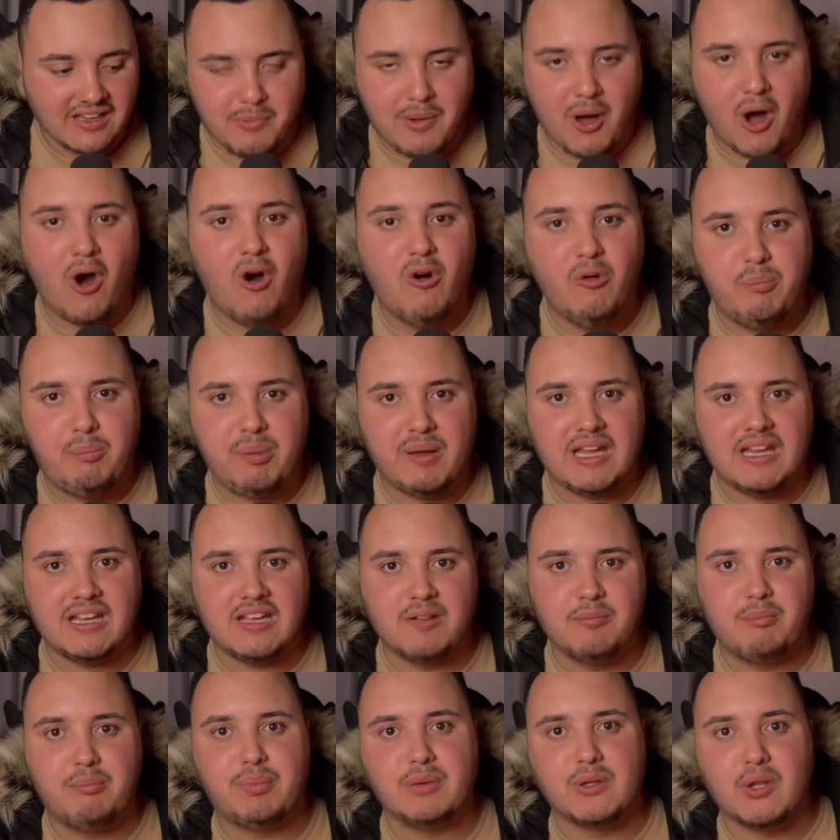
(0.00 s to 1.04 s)
I'm
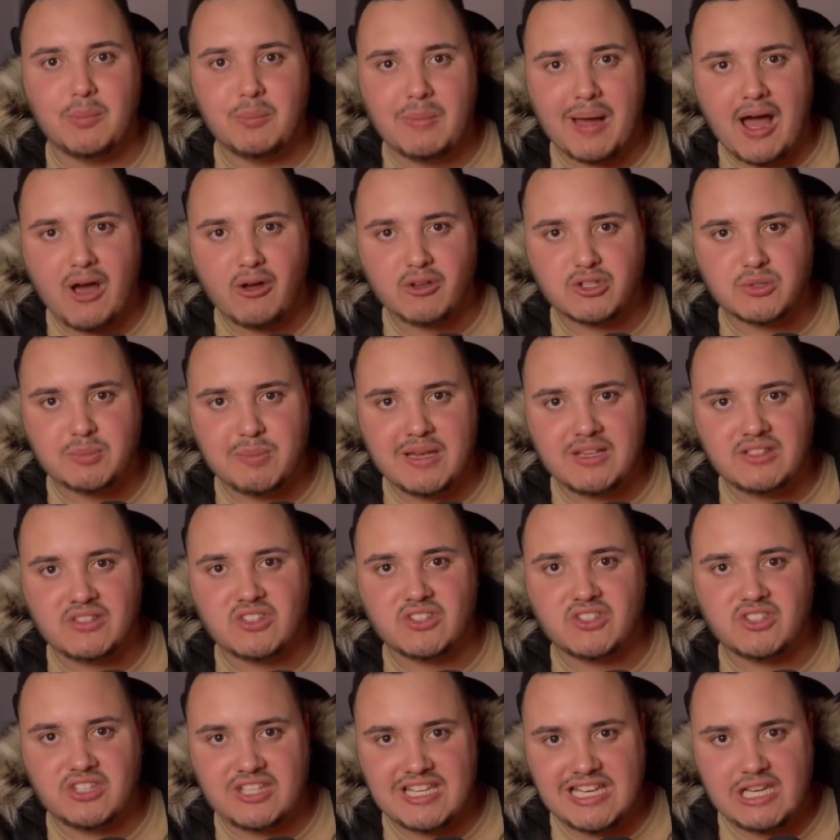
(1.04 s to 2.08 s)
hoping Blumhouse makes
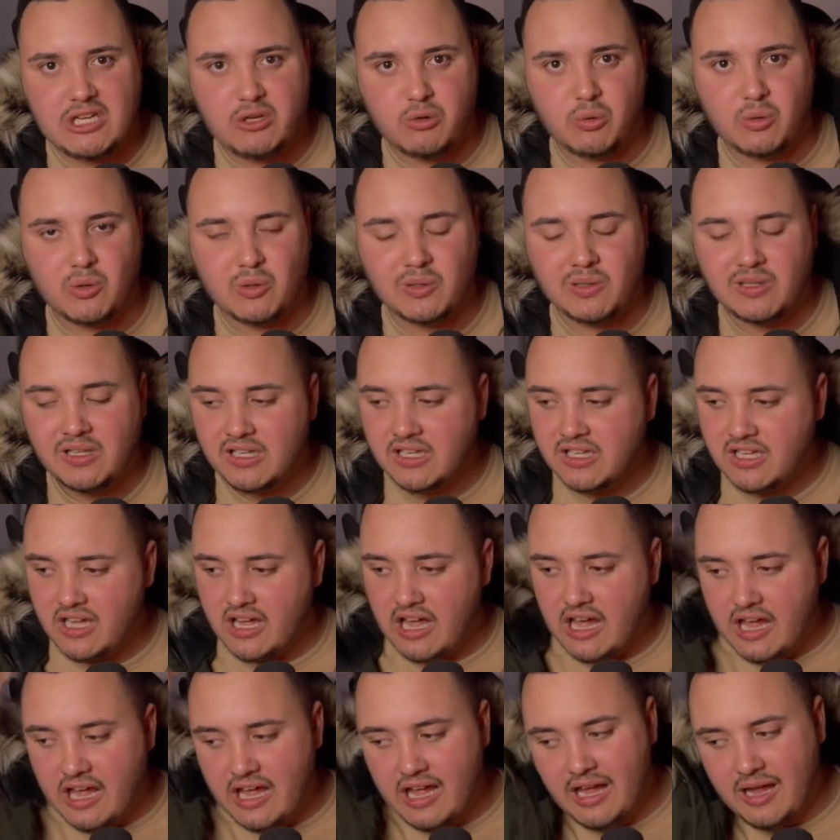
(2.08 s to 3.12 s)
a sequel
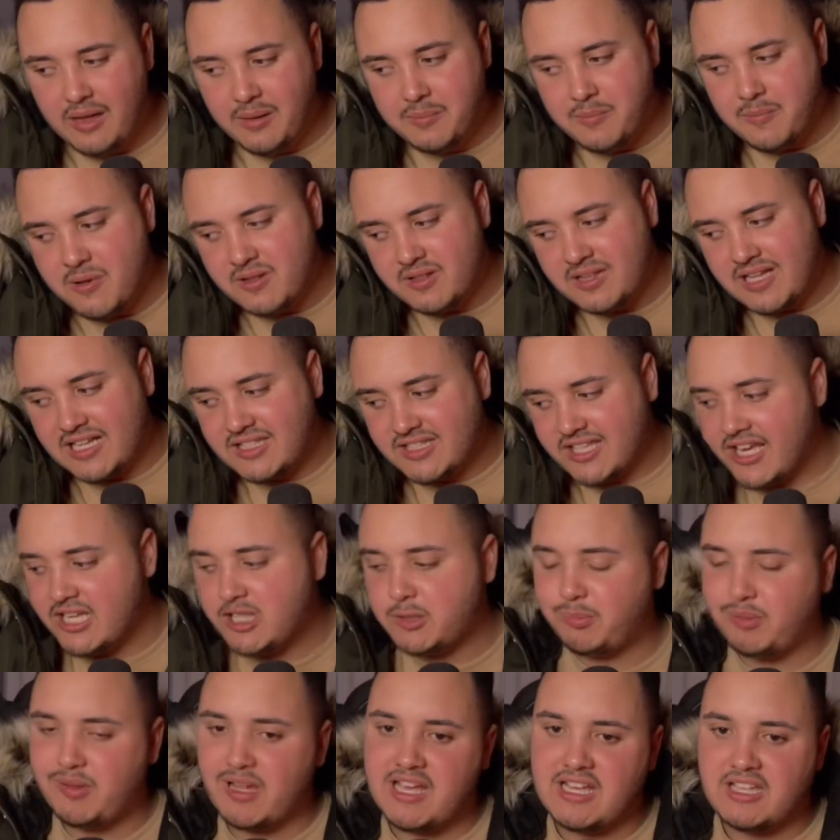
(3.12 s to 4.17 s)
that
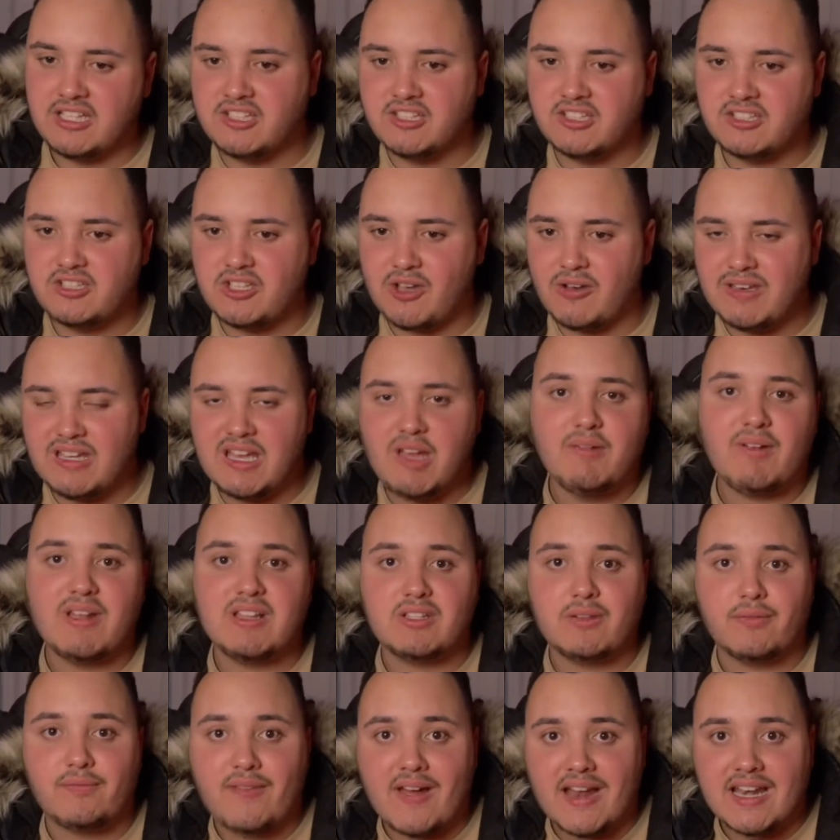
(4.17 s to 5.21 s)
takes place during the
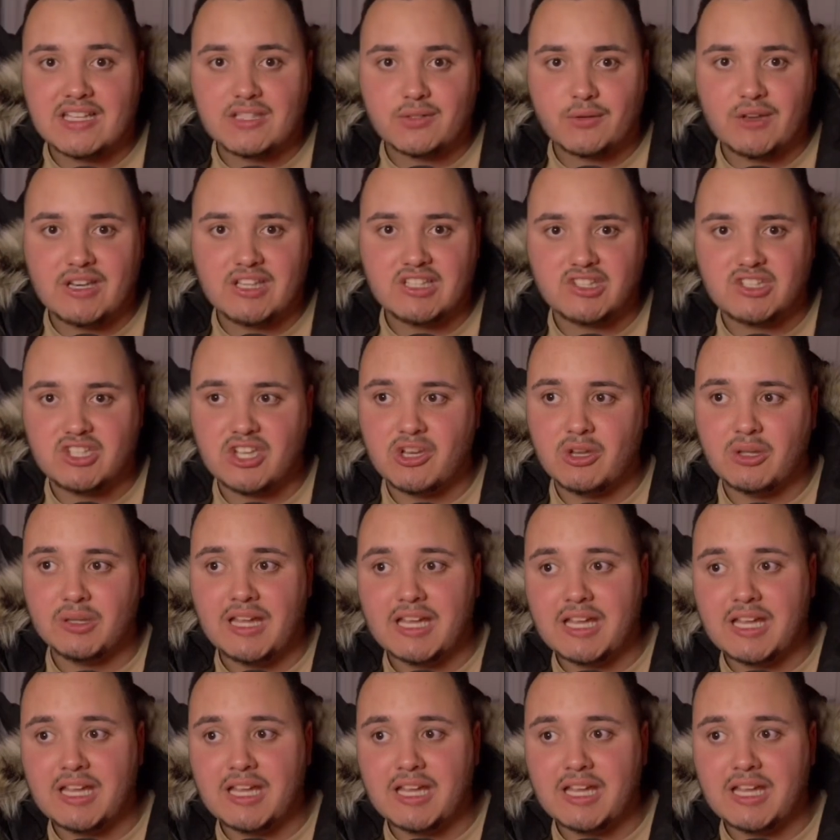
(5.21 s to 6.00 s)
events of Five Nights at Freddy's 2.